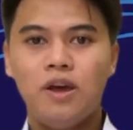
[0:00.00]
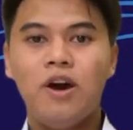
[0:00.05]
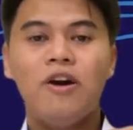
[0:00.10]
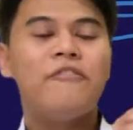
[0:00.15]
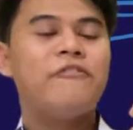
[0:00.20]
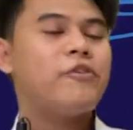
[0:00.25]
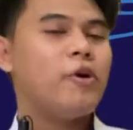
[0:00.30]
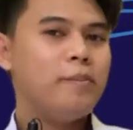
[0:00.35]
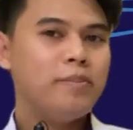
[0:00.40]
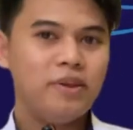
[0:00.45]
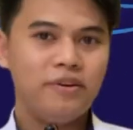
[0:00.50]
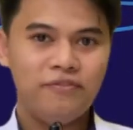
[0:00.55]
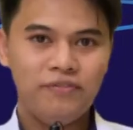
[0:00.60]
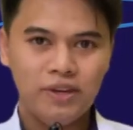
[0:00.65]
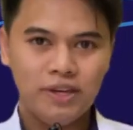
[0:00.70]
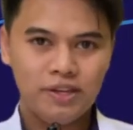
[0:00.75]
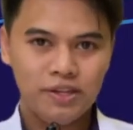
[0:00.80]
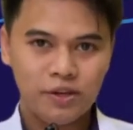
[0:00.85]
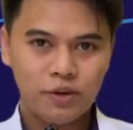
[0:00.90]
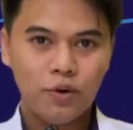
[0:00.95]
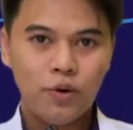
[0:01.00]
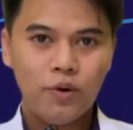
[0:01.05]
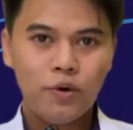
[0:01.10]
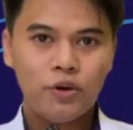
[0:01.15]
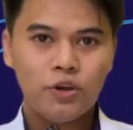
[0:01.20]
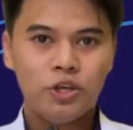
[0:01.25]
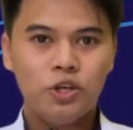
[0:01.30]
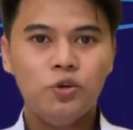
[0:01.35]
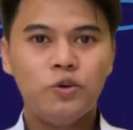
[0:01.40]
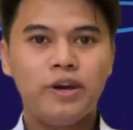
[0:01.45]
From the video,
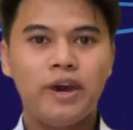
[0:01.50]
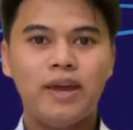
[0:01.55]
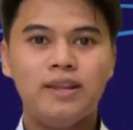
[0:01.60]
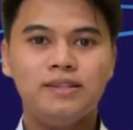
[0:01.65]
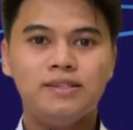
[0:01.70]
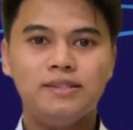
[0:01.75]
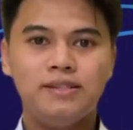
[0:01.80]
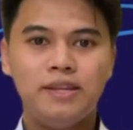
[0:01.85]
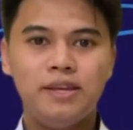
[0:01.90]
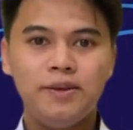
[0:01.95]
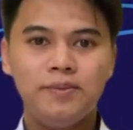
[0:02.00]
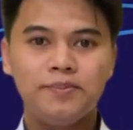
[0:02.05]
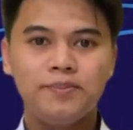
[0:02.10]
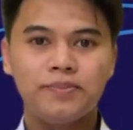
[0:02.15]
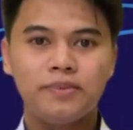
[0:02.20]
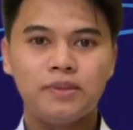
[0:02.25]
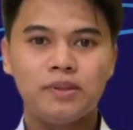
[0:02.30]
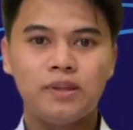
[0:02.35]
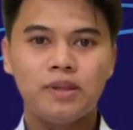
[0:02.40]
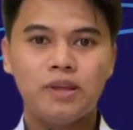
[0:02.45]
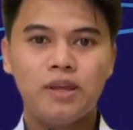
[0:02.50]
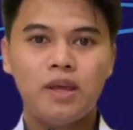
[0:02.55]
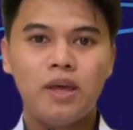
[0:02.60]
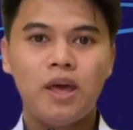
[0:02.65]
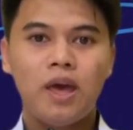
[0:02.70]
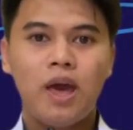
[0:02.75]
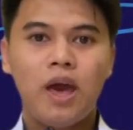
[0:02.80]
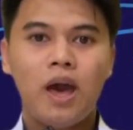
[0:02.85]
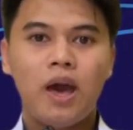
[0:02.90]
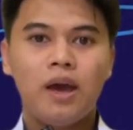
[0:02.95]
you can see
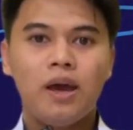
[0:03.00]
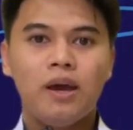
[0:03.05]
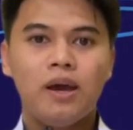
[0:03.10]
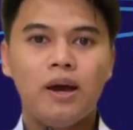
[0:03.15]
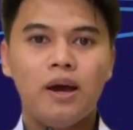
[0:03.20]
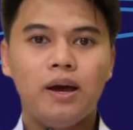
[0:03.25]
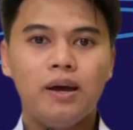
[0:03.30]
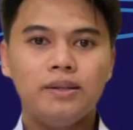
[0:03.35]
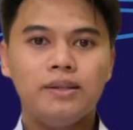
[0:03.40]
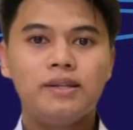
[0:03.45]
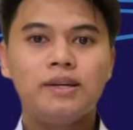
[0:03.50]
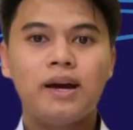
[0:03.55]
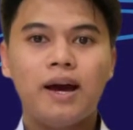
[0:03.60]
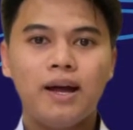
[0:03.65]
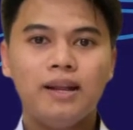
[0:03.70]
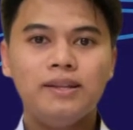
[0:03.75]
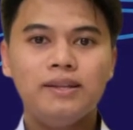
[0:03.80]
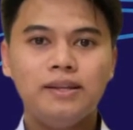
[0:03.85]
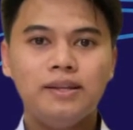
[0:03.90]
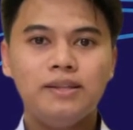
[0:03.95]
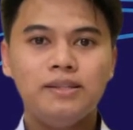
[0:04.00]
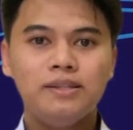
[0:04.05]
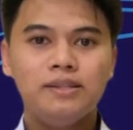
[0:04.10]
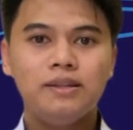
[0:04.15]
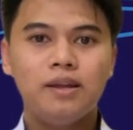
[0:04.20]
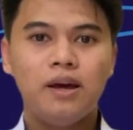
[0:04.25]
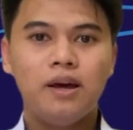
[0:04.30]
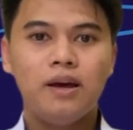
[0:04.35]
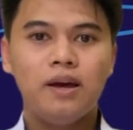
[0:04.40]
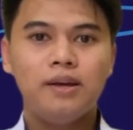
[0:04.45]
the color is
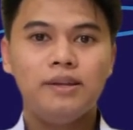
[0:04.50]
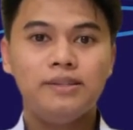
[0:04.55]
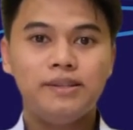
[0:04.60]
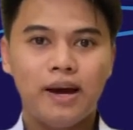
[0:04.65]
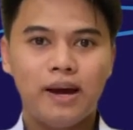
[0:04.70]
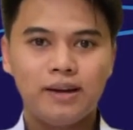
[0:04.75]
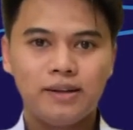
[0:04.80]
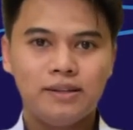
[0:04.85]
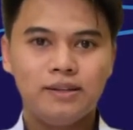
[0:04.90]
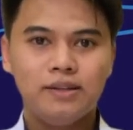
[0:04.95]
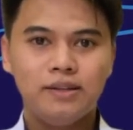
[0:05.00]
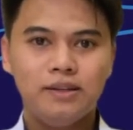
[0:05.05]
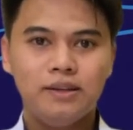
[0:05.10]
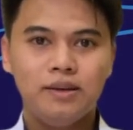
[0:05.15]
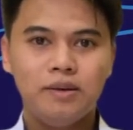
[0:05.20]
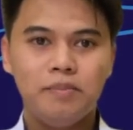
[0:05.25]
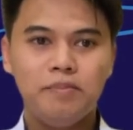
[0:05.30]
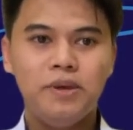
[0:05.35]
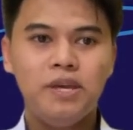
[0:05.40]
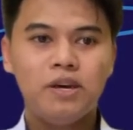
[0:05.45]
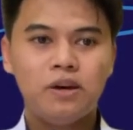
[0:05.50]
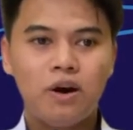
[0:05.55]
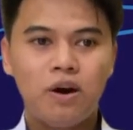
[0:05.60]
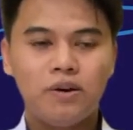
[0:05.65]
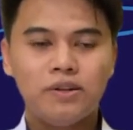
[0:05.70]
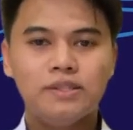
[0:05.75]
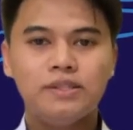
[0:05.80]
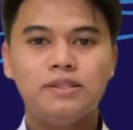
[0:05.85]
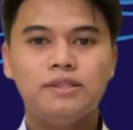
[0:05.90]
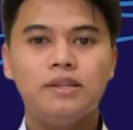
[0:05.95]
darker
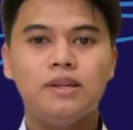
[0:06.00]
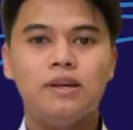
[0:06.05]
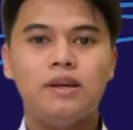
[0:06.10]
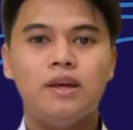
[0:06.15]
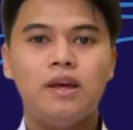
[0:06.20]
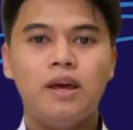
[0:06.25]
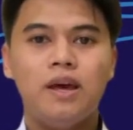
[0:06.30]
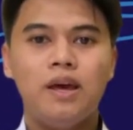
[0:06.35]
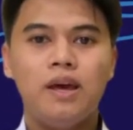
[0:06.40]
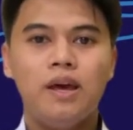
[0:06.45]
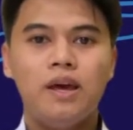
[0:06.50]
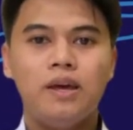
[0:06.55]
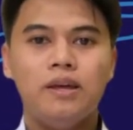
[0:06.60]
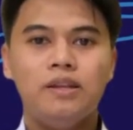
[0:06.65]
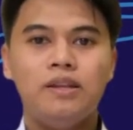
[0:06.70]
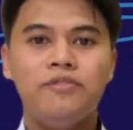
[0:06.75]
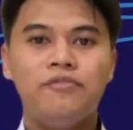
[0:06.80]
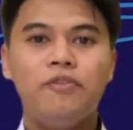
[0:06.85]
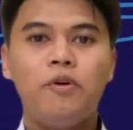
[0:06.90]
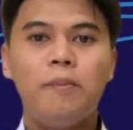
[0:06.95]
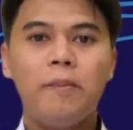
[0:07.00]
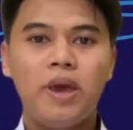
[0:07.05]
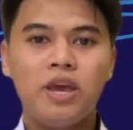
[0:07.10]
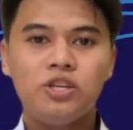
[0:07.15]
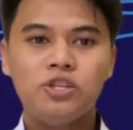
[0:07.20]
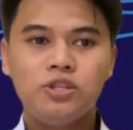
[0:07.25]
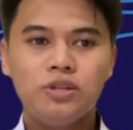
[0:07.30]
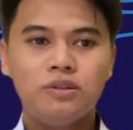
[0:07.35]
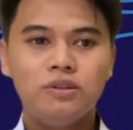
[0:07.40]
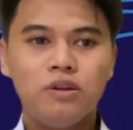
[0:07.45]
because the
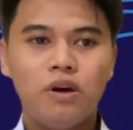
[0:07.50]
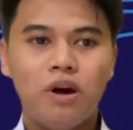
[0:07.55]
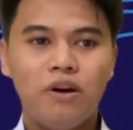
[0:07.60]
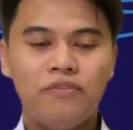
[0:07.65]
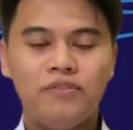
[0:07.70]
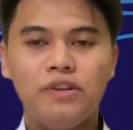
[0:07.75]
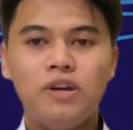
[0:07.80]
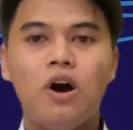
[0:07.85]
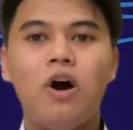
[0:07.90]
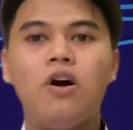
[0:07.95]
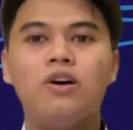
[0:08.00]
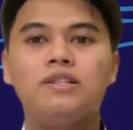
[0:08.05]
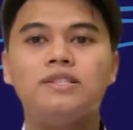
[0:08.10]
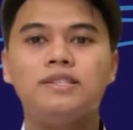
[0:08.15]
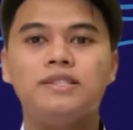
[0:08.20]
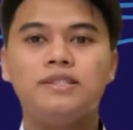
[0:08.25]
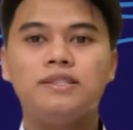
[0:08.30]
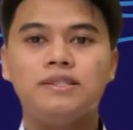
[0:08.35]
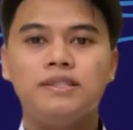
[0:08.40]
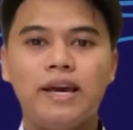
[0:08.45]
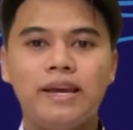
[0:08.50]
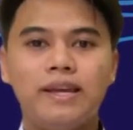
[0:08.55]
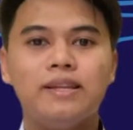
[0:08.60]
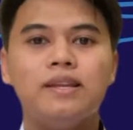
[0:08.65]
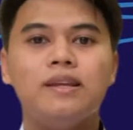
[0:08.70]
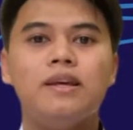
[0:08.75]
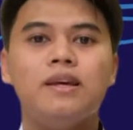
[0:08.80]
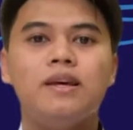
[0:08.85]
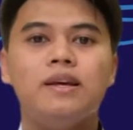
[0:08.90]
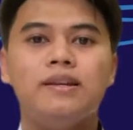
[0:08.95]
formation of the oxide
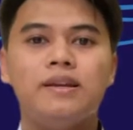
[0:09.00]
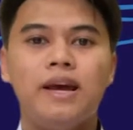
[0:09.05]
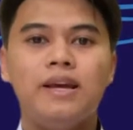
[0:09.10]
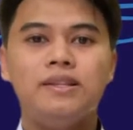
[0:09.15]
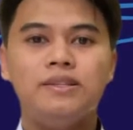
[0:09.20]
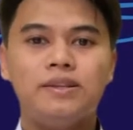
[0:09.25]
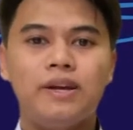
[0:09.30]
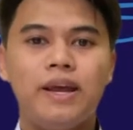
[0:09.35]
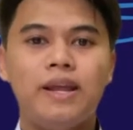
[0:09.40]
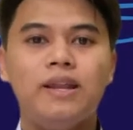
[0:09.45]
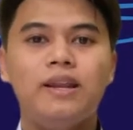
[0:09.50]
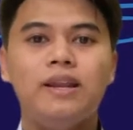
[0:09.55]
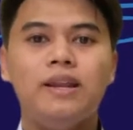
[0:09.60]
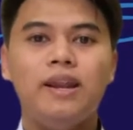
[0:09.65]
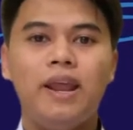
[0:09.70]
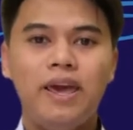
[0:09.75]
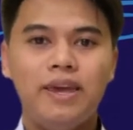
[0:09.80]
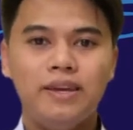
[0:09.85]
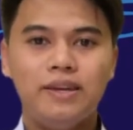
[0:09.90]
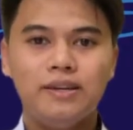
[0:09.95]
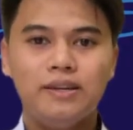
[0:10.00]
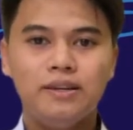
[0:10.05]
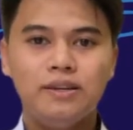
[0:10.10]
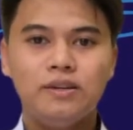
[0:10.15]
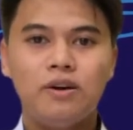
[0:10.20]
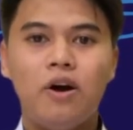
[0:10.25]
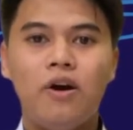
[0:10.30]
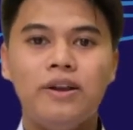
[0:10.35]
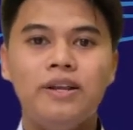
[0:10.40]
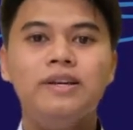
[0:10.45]
nitride layer
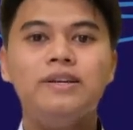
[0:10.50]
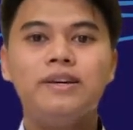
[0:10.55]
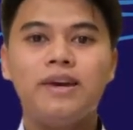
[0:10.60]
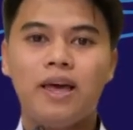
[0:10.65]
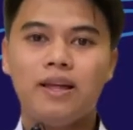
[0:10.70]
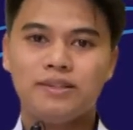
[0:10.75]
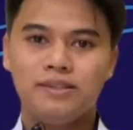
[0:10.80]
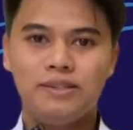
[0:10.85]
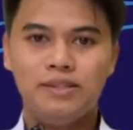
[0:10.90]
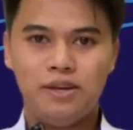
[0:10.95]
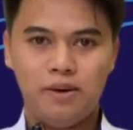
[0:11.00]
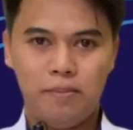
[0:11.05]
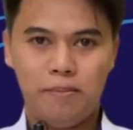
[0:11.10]
on the calcium.